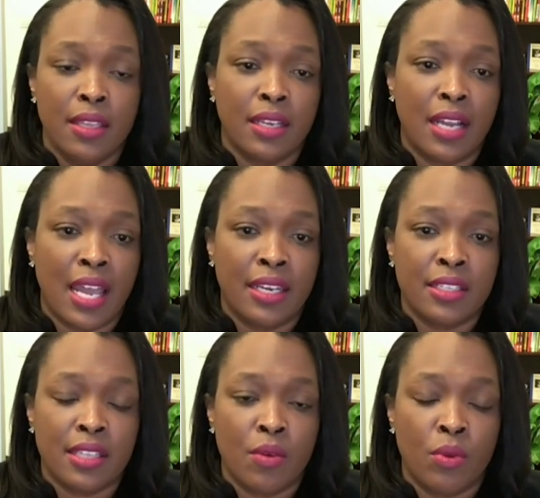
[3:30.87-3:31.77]
the
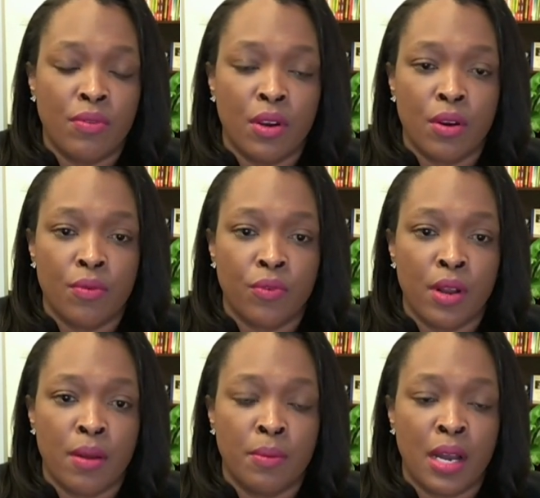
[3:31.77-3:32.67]
guidance that we've heard
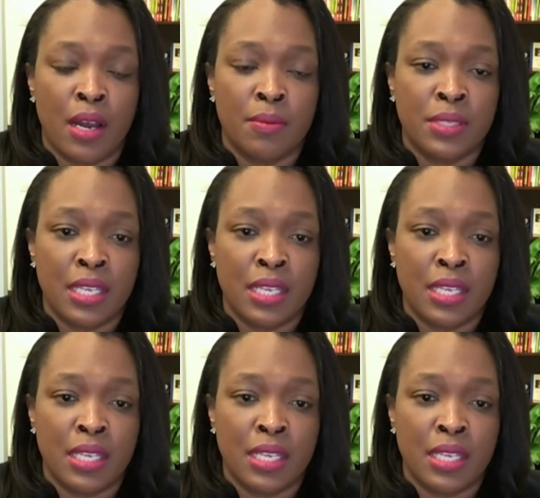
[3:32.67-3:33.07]
from um,